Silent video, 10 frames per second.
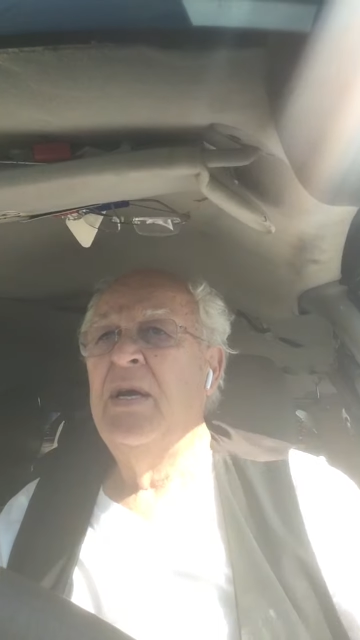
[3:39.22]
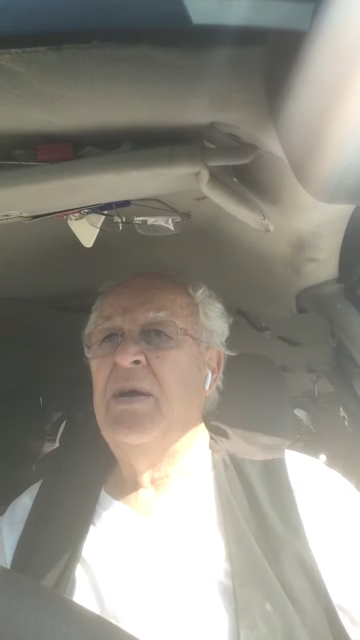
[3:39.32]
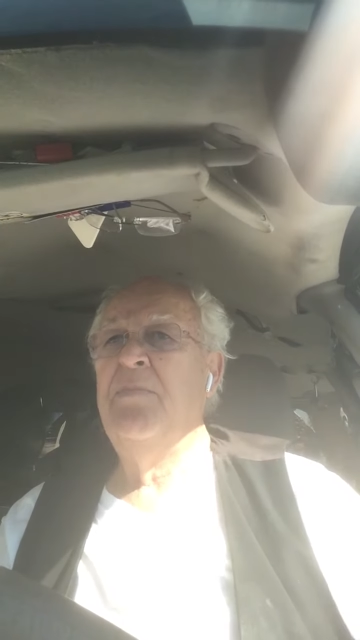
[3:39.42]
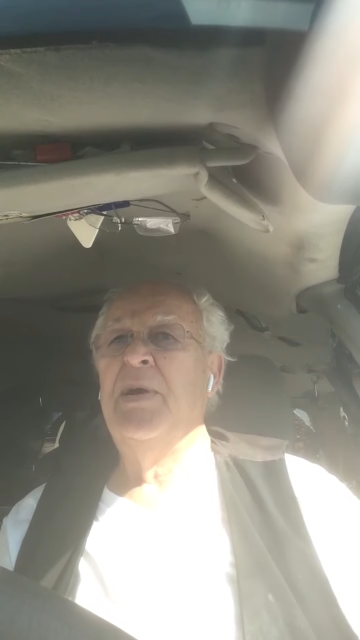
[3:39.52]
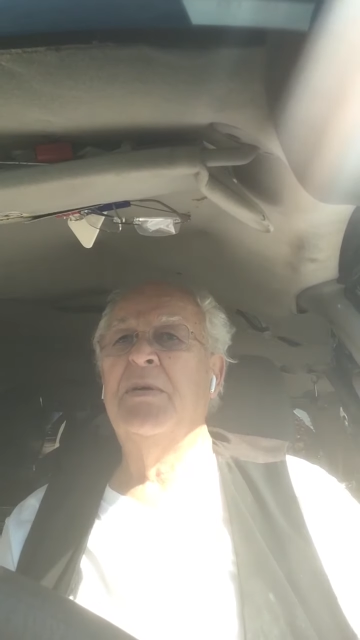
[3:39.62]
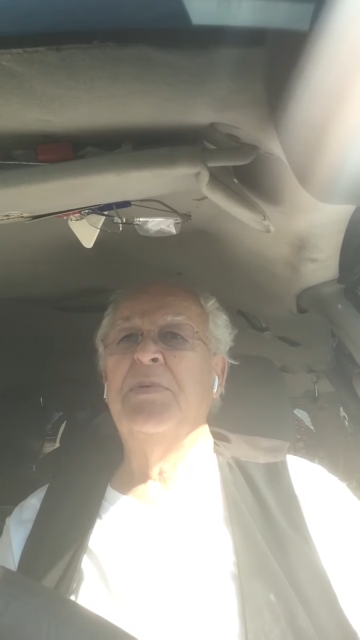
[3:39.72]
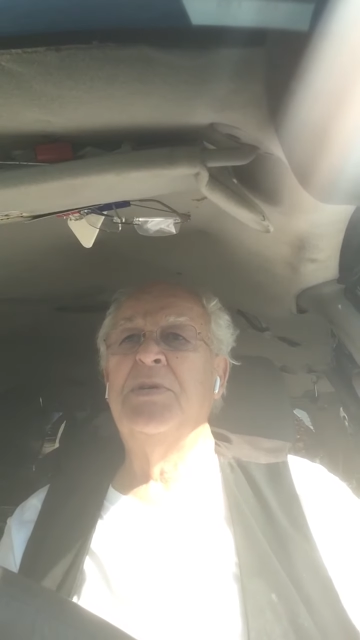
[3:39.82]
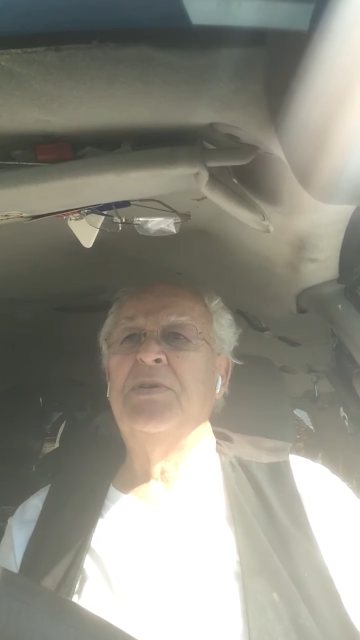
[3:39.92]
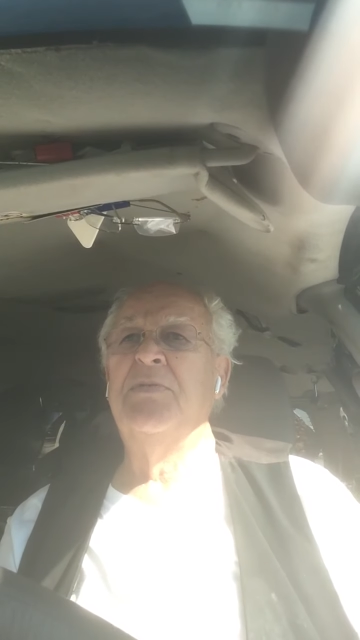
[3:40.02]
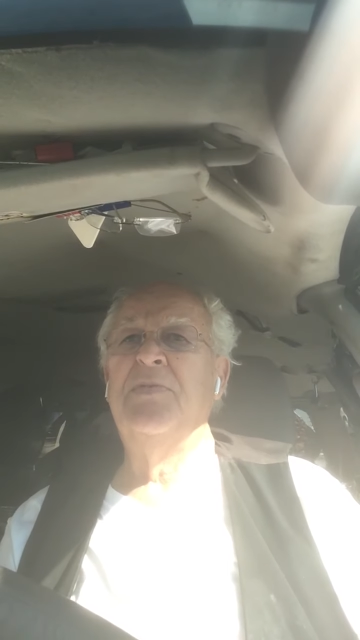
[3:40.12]
of
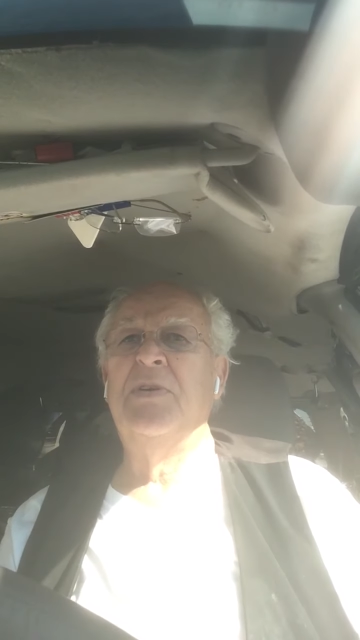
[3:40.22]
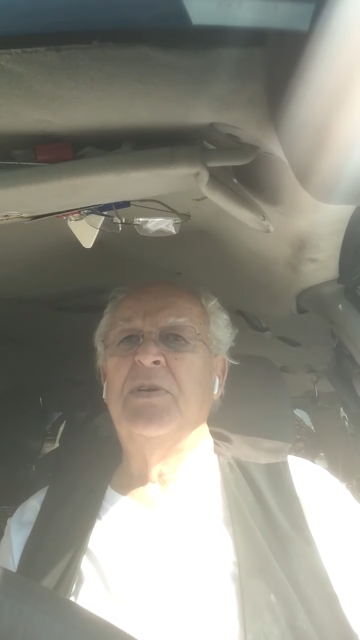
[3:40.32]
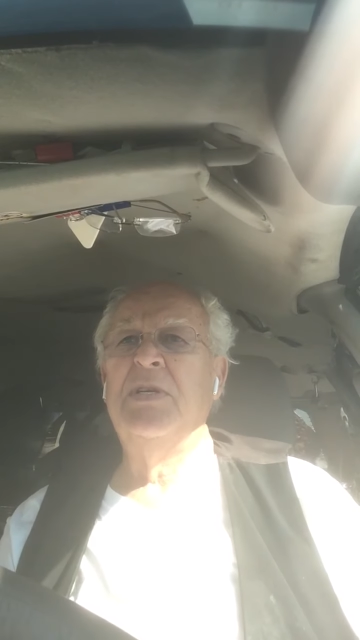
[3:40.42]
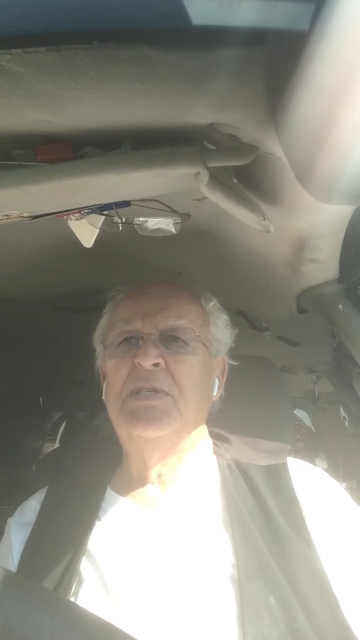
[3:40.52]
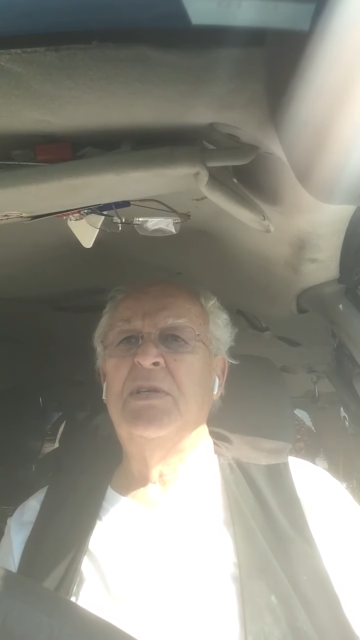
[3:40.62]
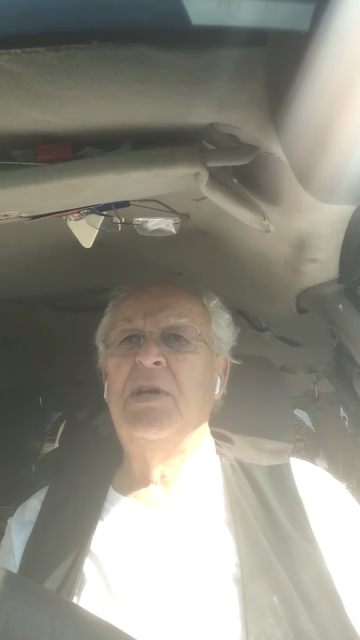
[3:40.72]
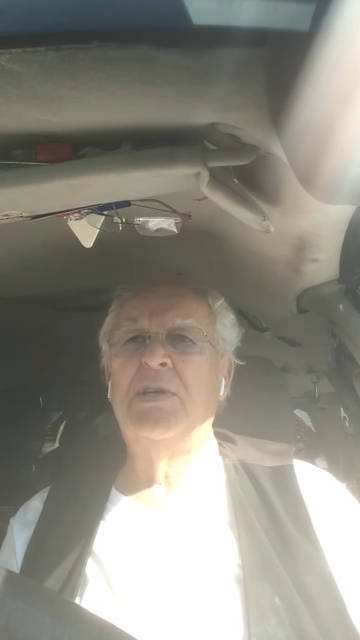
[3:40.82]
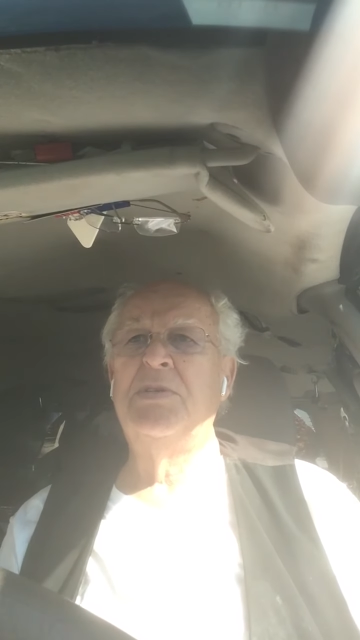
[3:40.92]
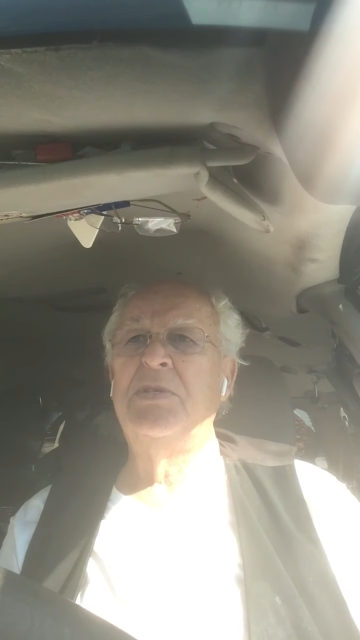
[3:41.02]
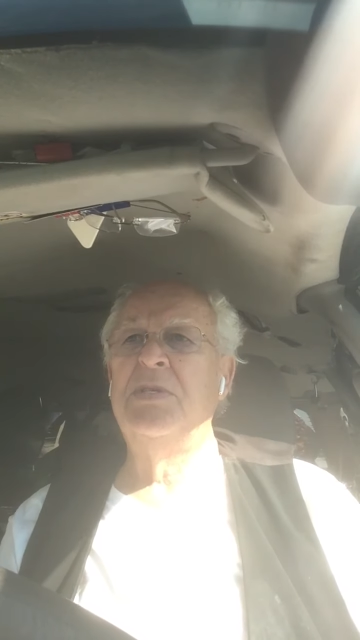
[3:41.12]
Buckminster Fuller. It's
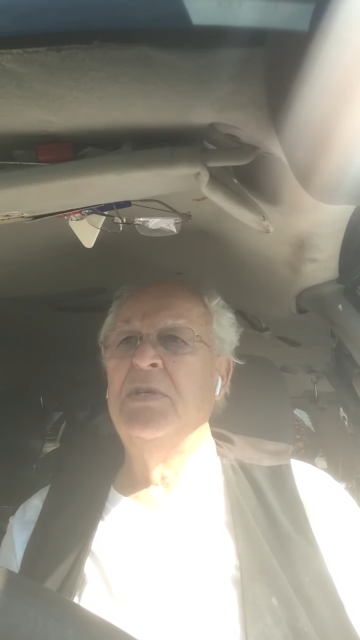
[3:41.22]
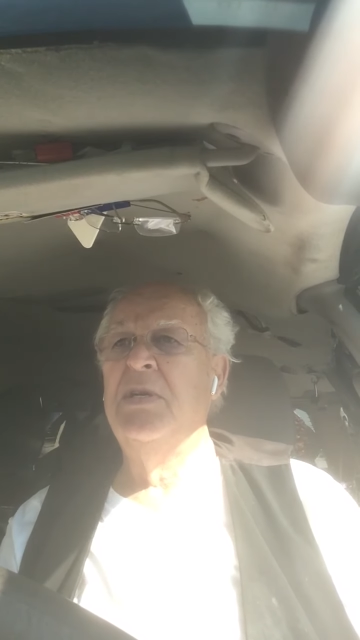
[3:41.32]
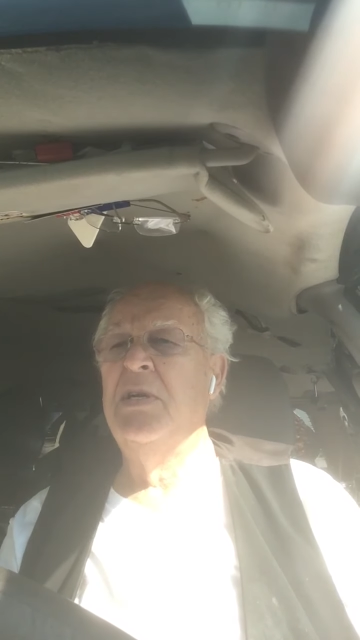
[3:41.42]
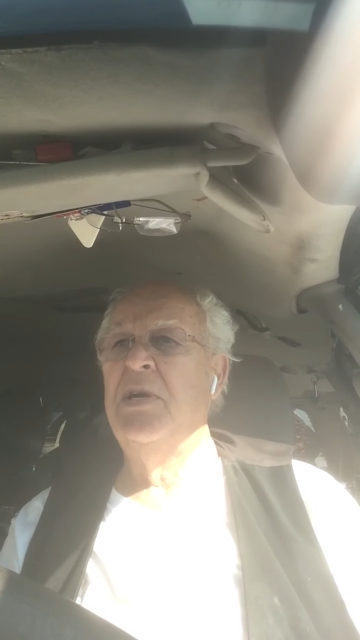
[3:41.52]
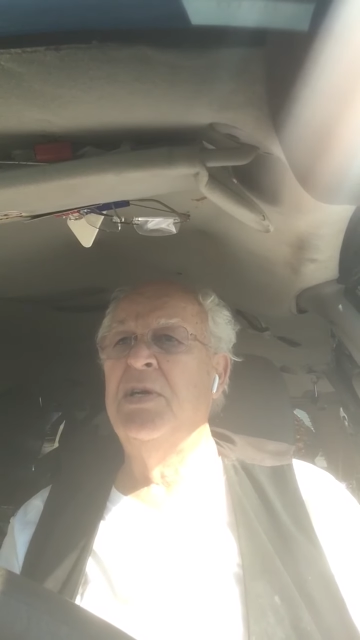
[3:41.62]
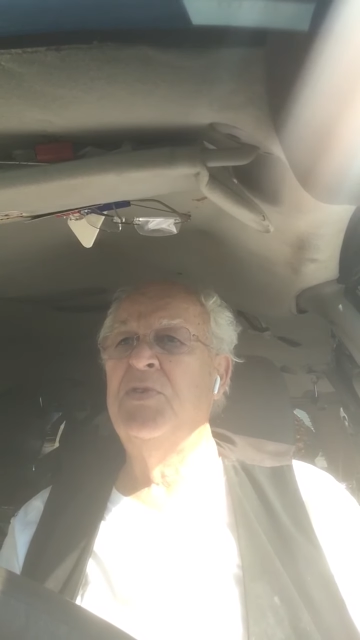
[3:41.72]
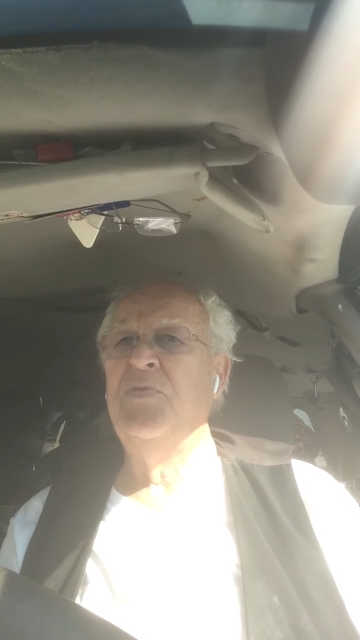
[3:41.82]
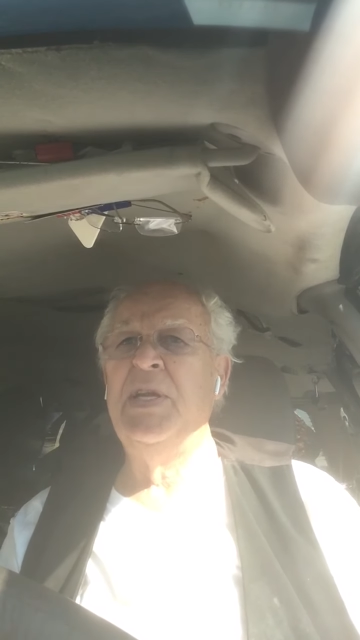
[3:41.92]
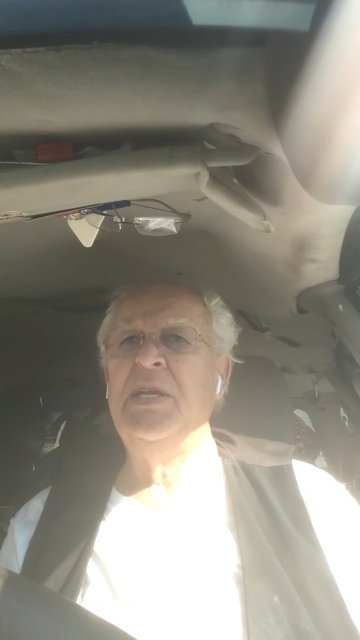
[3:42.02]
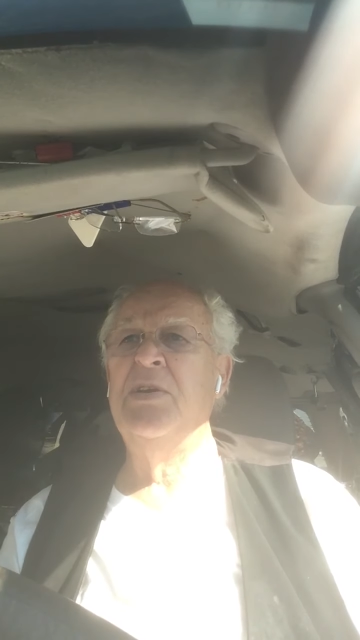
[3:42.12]
lost
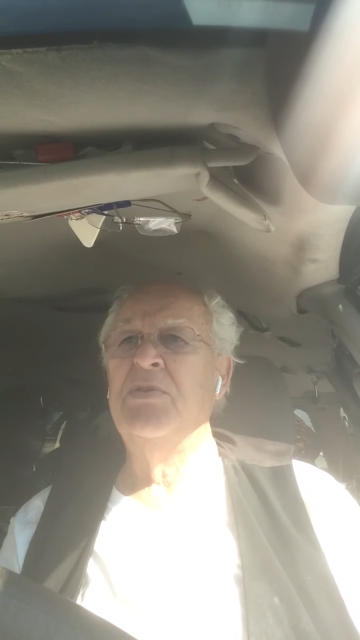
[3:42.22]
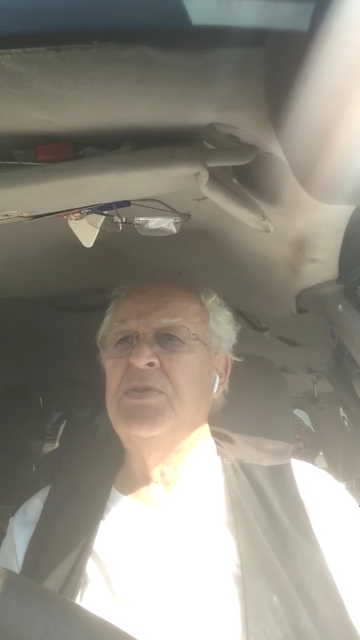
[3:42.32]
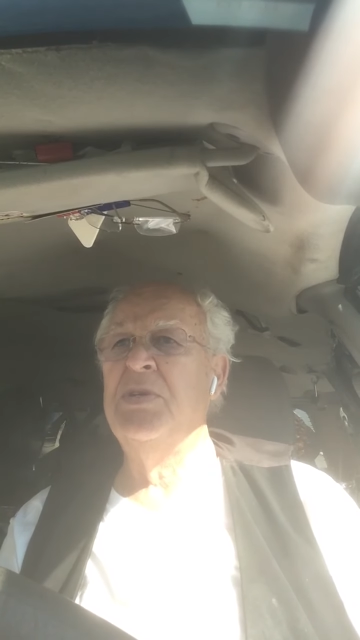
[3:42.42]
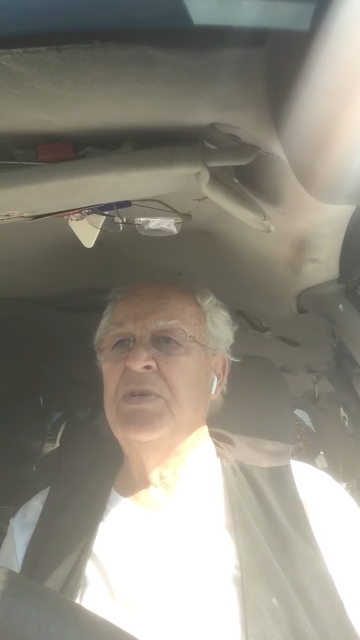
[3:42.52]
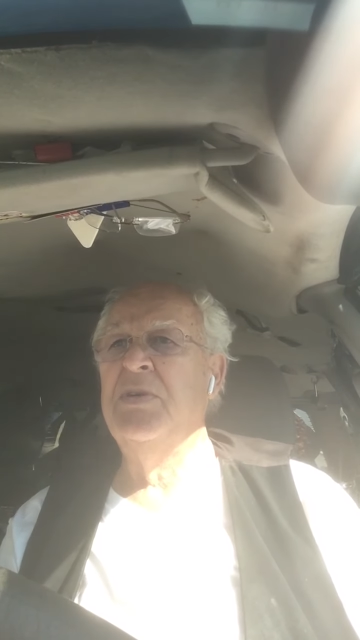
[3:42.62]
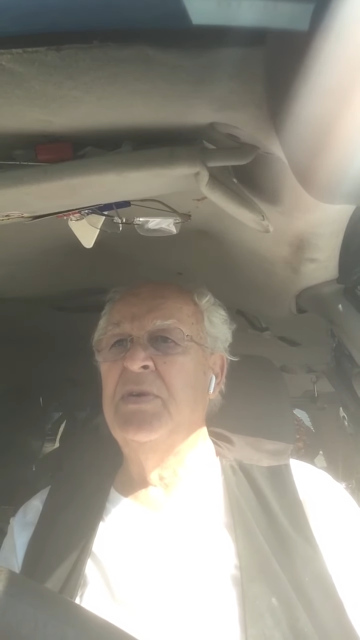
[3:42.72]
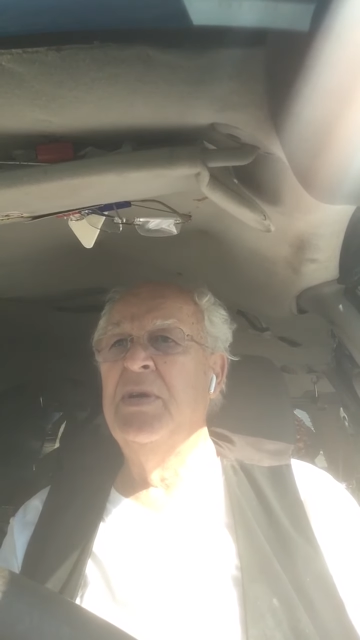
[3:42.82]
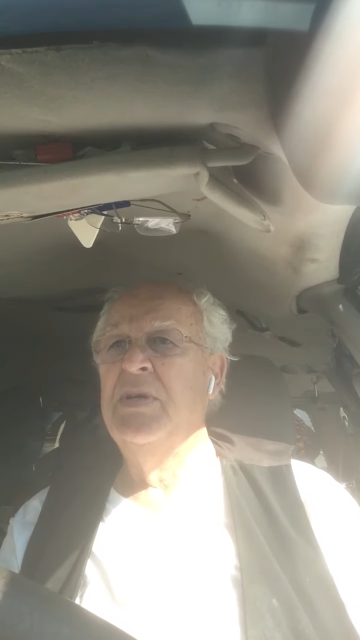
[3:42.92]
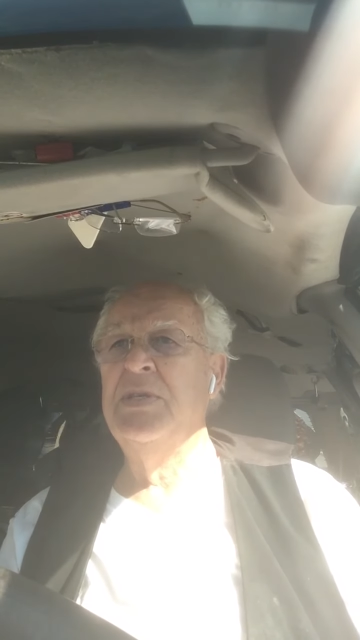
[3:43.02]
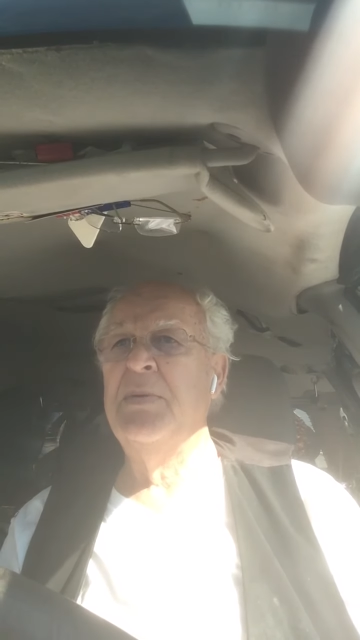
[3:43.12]
videos or
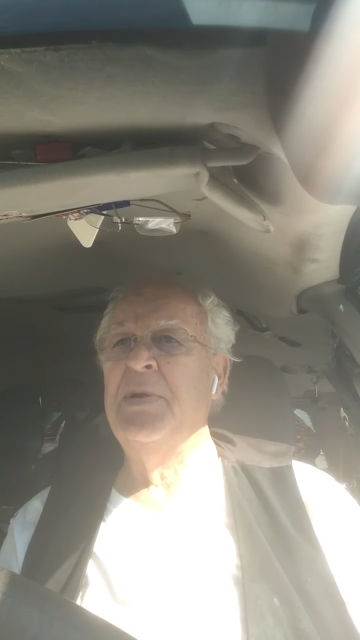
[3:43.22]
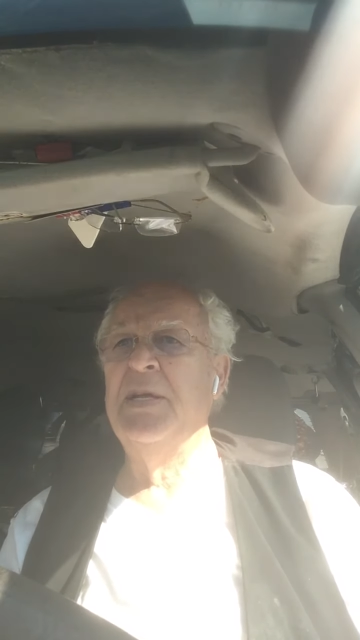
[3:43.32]
something